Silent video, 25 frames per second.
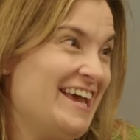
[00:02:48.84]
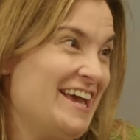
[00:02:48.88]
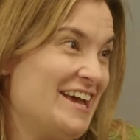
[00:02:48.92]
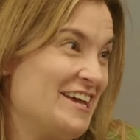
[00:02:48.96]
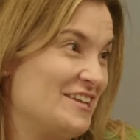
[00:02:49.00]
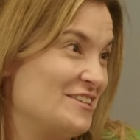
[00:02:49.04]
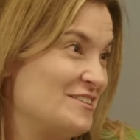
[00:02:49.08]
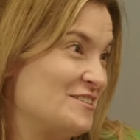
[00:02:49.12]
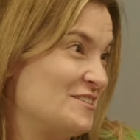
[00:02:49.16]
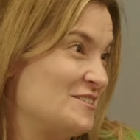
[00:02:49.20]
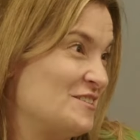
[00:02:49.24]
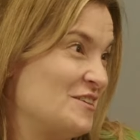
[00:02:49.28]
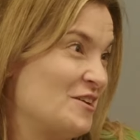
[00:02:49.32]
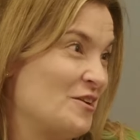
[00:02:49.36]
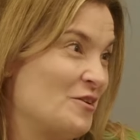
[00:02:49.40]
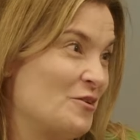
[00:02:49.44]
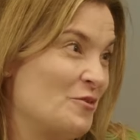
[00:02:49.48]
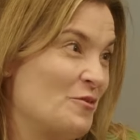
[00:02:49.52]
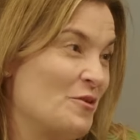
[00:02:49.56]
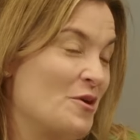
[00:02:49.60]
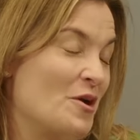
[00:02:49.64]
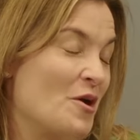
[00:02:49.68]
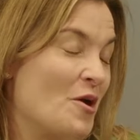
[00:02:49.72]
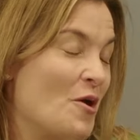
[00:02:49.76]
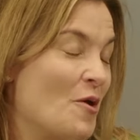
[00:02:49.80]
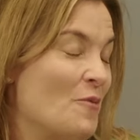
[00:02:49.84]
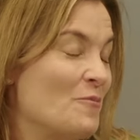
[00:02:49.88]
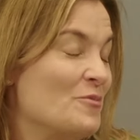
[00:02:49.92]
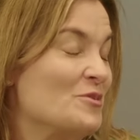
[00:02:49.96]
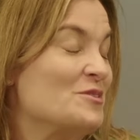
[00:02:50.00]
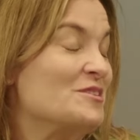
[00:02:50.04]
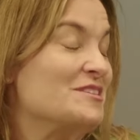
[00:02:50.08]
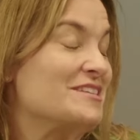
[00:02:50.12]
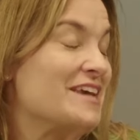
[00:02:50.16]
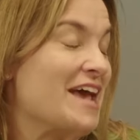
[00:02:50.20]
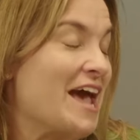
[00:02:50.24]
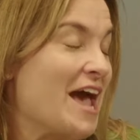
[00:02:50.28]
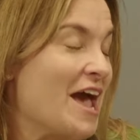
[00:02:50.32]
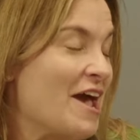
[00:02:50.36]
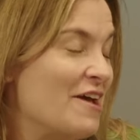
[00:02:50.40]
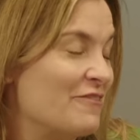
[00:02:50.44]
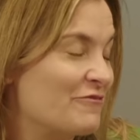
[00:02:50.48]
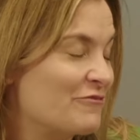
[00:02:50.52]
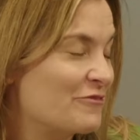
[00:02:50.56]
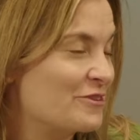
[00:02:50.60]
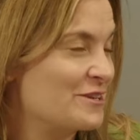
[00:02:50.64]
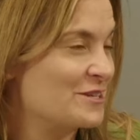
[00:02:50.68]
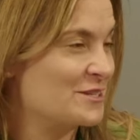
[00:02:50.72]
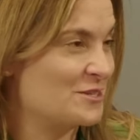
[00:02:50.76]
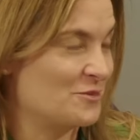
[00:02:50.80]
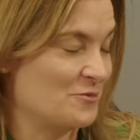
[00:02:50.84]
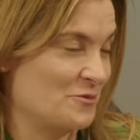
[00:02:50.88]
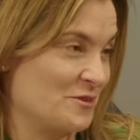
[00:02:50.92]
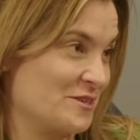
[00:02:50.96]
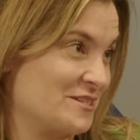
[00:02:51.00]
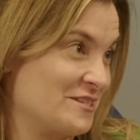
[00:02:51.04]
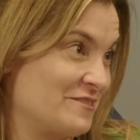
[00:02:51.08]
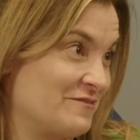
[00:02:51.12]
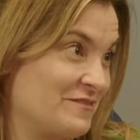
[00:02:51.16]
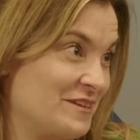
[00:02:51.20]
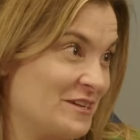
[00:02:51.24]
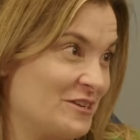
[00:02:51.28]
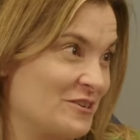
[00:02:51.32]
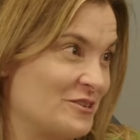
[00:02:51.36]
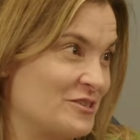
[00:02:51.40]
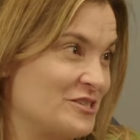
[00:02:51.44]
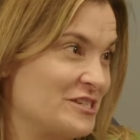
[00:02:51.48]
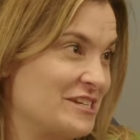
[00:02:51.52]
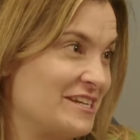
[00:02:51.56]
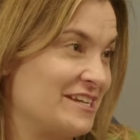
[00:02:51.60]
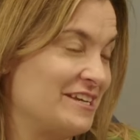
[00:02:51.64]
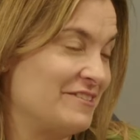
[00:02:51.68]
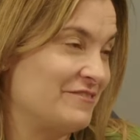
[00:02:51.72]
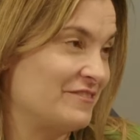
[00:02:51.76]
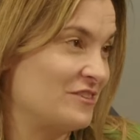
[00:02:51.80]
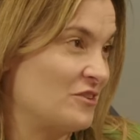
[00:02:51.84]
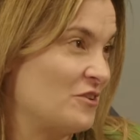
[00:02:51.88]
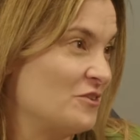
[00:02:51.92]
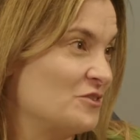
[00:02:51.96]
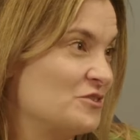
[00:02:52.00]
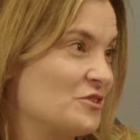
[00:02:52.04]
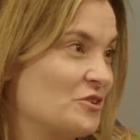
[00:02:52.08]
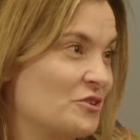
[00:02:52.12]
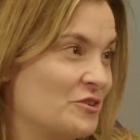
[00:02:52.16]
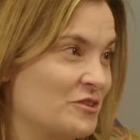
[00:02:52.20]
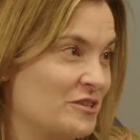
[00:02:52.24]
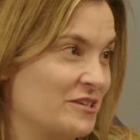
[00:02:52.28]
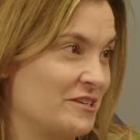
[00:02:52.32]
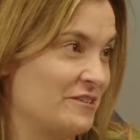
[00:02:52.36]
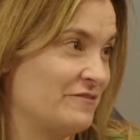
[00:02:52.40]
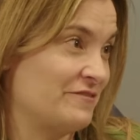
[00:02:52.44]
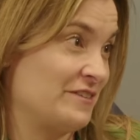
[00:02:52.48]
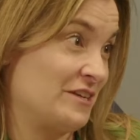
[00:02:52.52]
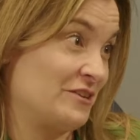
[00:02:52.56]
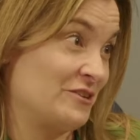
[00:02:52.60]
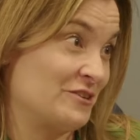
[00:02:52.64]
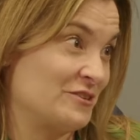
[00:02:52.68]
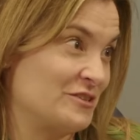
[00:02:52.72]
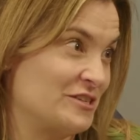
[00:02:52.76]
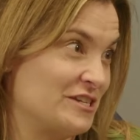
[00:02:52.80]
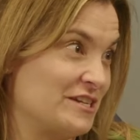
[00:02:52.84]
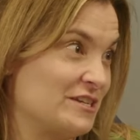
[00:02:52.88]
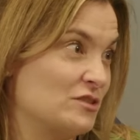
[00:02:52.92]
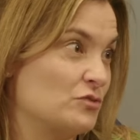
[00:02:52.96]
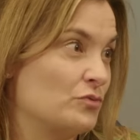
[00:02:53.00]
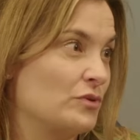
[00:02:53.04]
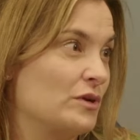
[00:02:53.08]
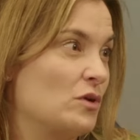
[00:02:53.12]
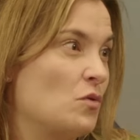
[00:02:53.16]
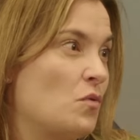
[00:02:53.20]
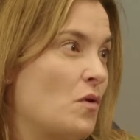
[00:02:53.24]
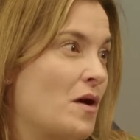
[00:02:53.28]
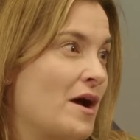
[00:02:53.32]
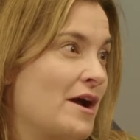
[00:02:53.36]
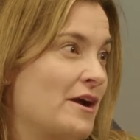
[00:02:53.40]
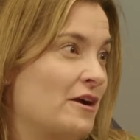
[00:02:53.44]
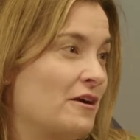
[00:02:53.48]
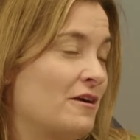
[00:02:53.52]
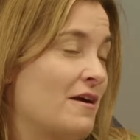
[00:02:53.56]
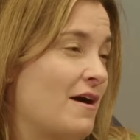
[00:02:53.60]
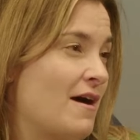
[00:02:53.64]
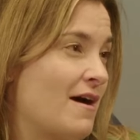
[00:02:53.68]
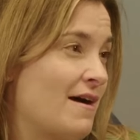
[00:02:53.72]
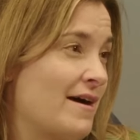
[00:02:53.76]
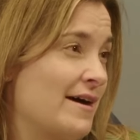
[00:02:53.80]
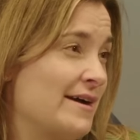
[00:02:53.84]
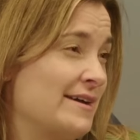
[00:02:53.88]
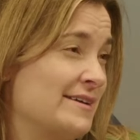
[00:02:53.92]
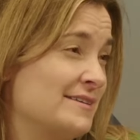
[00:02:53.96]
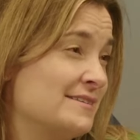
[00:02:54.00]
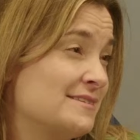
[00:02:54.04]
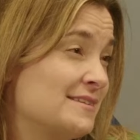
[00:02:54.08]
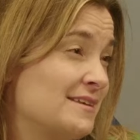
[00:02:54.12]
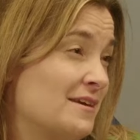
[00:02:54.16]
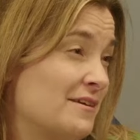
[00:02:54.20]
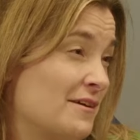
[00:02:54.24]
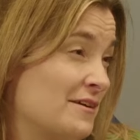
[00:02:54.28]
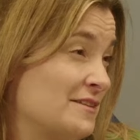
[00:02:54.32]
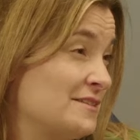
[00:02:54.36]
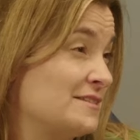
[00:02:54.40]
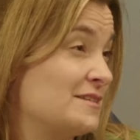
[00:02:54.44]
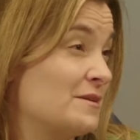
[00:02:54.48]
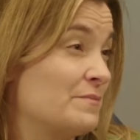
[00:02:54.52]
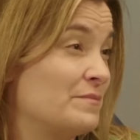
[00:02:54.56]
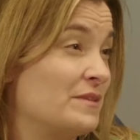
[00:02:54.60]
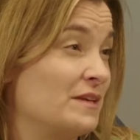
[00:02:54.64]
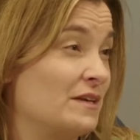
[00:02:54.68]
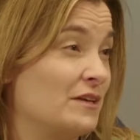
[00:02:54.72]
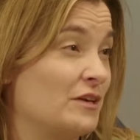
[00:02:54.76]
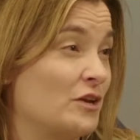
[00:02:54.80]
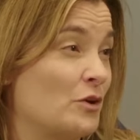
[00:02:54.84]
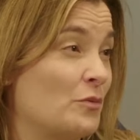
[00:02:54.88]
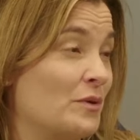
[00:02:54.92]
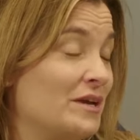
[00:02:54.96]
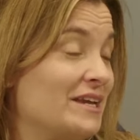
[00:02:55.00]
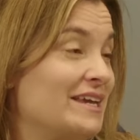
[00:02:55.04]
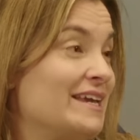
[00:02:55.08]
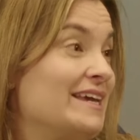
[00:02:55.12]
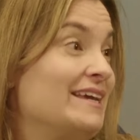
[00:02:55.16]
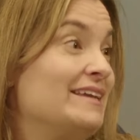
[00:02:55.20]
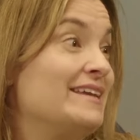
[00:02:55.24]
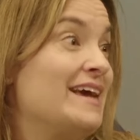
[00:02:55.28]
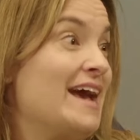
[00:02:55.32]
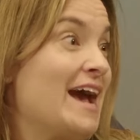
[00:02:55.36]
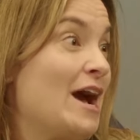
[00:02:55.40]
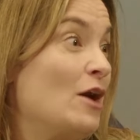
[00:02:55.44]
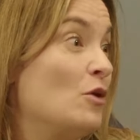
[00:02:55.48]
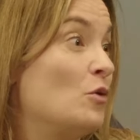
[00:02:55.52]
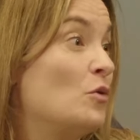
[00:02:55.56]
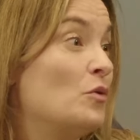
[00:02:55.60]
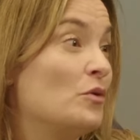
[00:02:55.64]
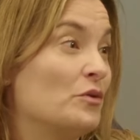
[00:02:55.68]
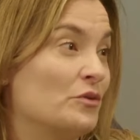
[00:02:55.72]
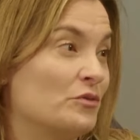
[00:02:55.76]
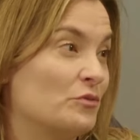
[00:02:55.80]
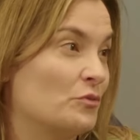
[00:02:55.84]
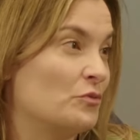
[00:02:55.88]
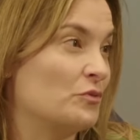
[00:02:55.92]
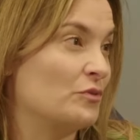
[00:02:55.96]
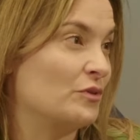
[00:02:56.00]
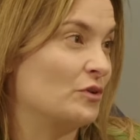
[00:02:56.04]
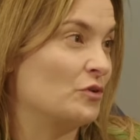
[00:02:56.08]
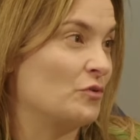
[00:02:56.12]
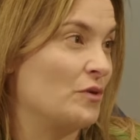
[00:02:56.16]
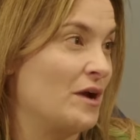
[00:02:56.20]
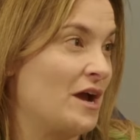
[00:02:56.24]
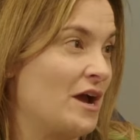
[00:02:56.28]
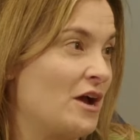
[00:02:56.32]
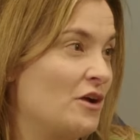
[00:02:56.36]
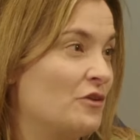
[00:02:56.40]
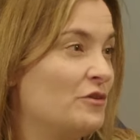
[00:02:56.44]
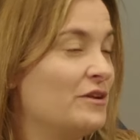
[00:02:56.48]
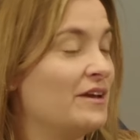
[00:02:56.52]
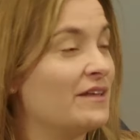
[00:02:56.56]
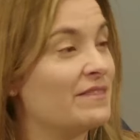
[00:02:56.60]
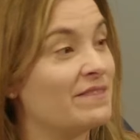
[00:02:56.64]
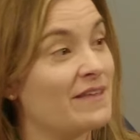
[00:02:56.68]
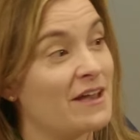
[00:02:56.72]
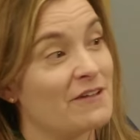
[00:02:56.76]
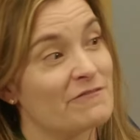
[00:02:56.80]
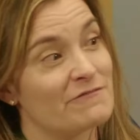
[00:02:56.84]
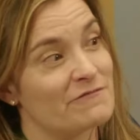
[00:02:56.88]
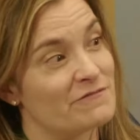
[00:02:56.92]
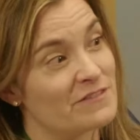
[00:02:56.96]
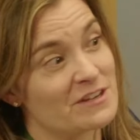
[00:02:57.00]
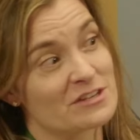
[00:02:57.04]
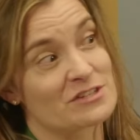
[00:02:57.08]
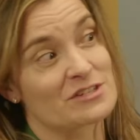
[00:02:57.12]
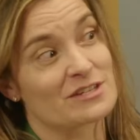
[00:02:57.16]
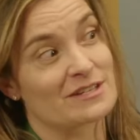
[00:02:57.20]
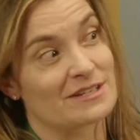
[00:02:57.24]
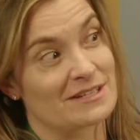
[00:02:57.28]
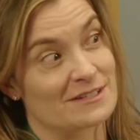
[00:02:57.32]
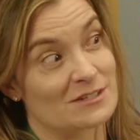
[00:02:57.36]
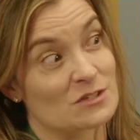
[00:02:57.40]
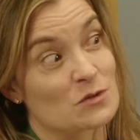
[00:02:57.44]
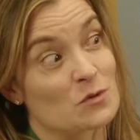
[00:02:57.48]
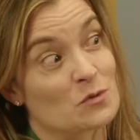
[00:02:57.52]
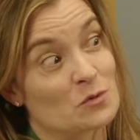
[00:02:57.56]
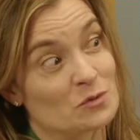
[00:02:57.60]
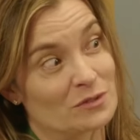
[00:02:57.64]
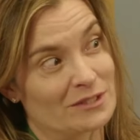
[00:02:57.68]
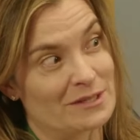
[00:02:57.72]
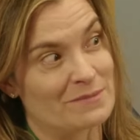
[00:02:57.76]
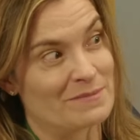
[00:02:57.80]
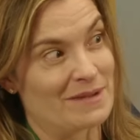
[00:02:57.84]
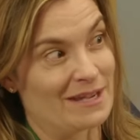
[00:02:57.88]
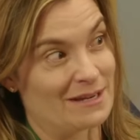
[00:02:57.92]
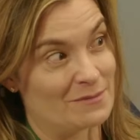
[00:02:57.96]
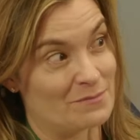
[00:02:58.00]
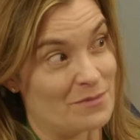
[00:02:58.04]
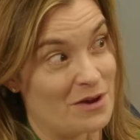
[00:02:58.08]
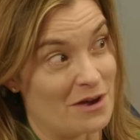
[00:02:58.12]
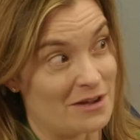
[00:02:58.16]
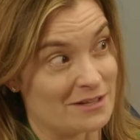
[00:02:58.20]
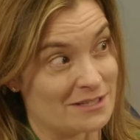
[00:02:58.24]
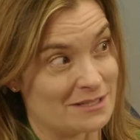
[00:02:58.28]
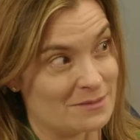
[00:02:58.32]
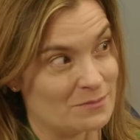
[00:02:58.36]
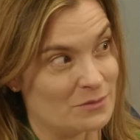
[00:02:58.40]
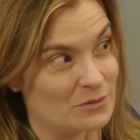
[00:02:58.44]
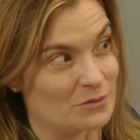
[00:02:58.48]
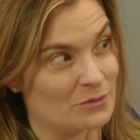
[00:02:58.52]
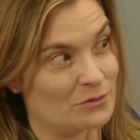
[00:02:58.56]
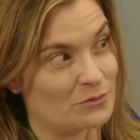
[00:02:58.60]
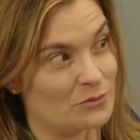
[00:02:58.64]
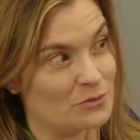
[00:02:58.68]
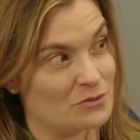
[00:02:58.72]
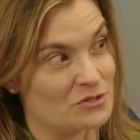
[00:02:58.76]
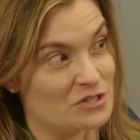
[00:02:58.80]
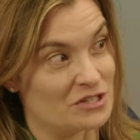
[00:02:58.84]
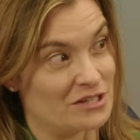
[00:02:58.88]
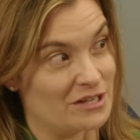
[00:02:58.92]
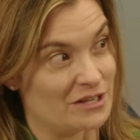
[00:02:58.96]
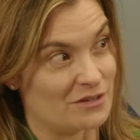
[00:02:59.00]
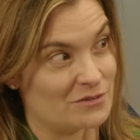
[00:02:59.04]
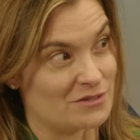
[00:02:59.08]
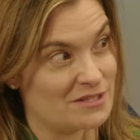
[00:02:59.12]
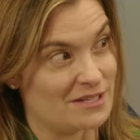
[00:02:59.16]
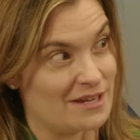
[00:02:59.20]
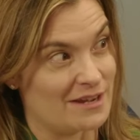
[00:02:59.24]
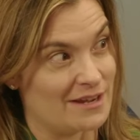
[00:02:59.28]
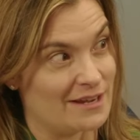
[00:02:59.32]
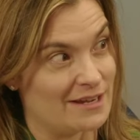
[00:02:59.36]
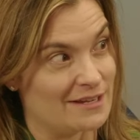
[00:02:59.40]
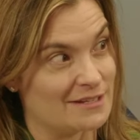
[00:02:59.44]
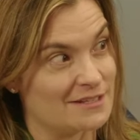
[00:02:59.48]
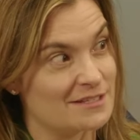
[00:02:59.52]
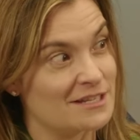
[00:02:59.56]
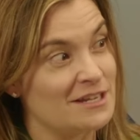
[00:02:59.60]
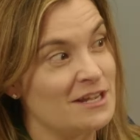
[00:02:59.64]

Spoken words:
And so almost every source of energy, even alternative energies, require eyes on something going in, out, or through the ground. And that vision is only made possible through geoscience.